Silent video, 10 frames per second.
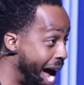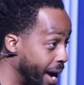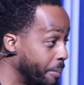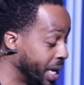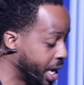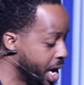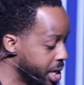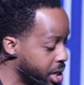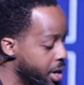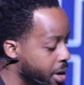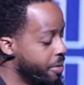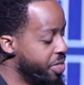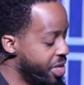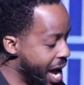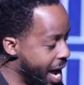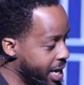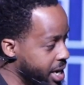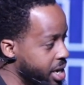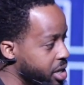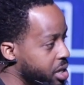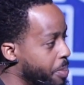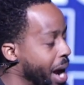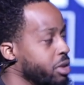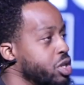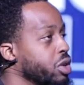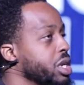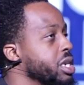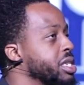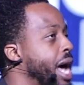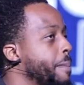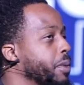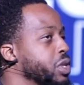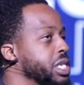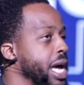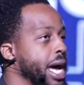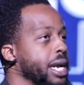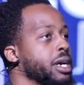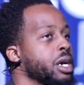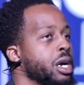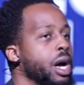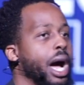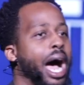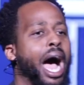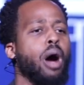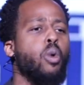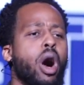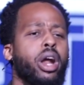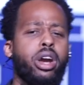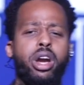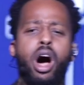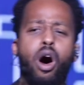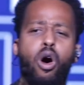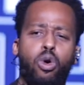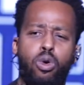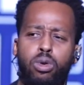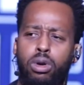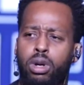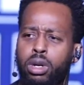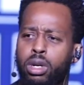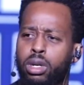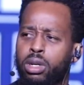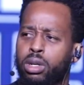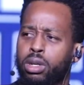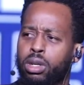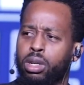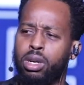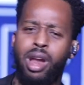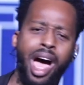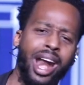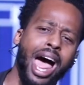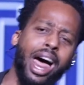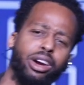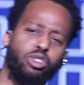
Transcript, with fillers: back because that is the power. So the disciples said, I want to know not how to